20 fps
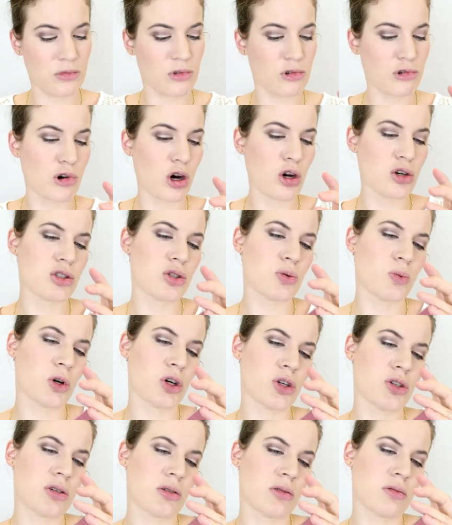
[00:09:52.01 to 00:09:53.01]

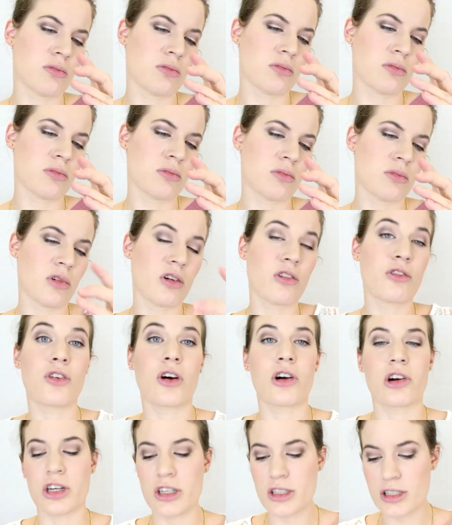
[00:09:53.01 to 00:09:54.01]
Rosewood
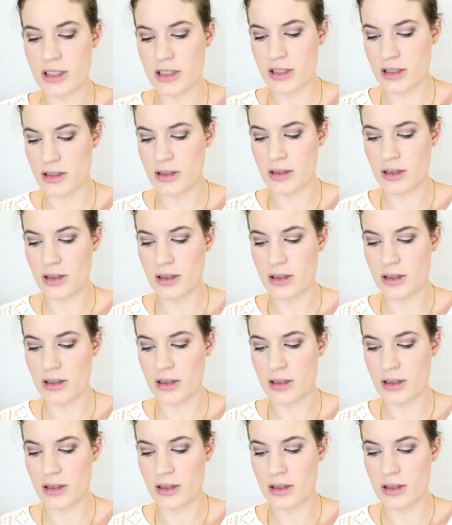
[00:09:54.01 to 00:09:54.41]
Forest.